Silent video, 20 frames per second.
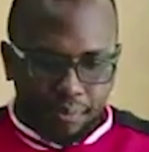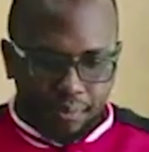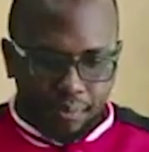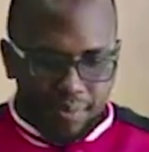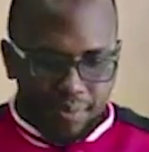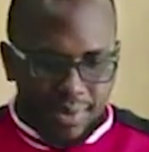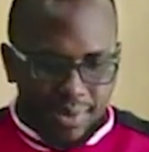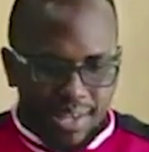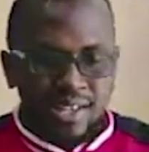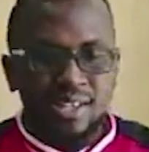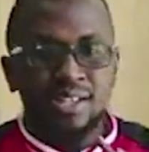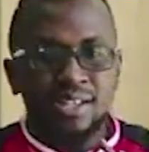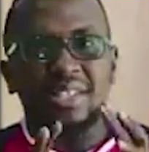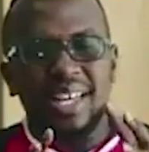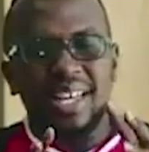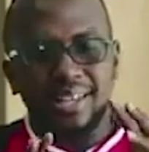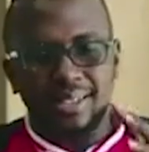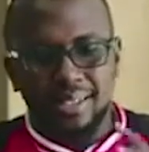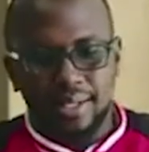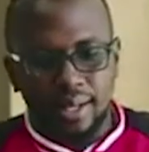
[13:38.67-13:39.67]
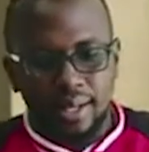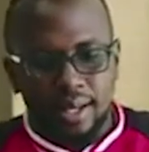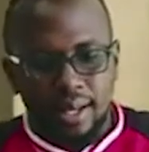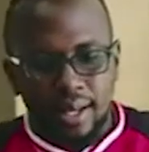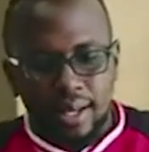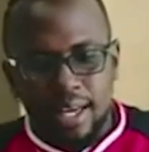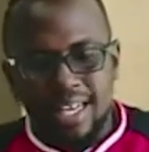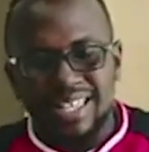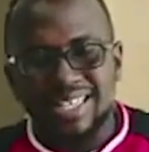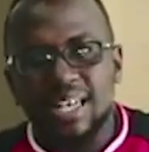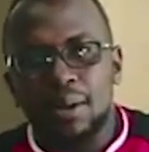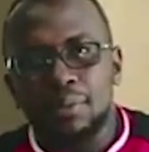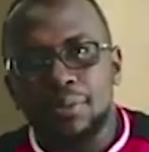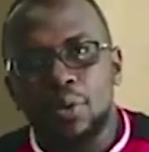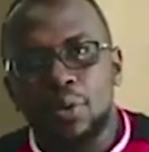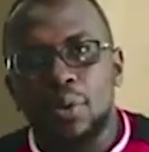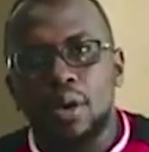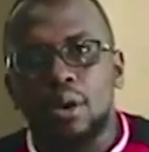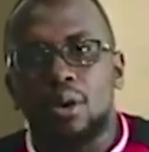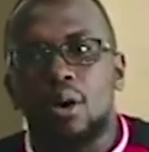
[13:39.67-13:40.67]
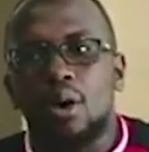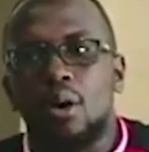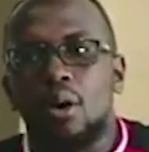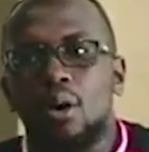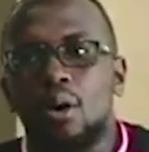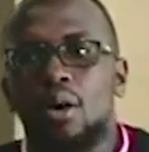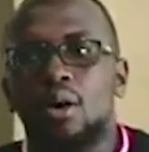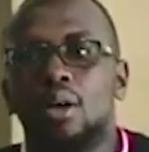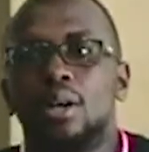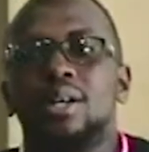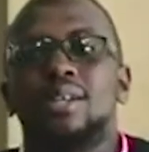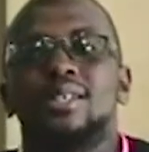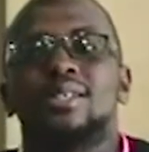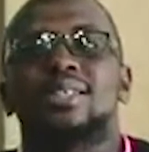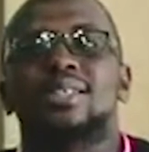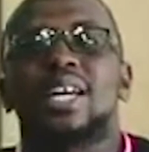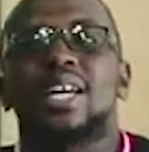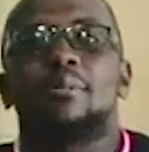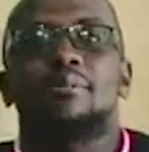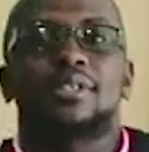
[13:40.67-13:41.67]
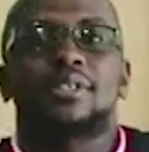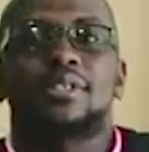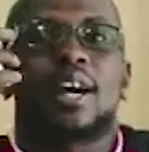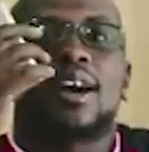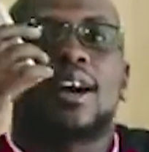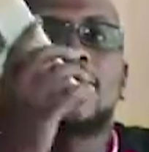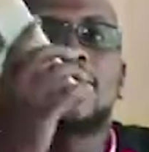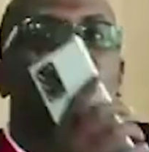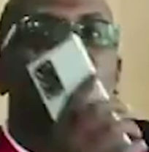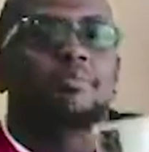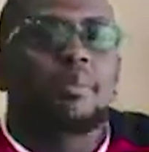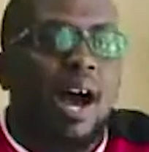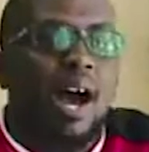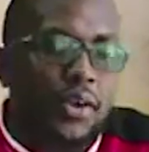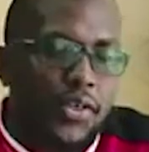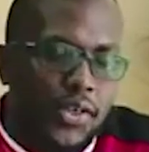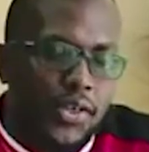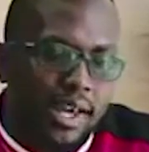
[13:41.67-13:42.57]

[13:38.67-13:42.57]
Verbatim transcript: is synced in something we call Samsung Smart Things.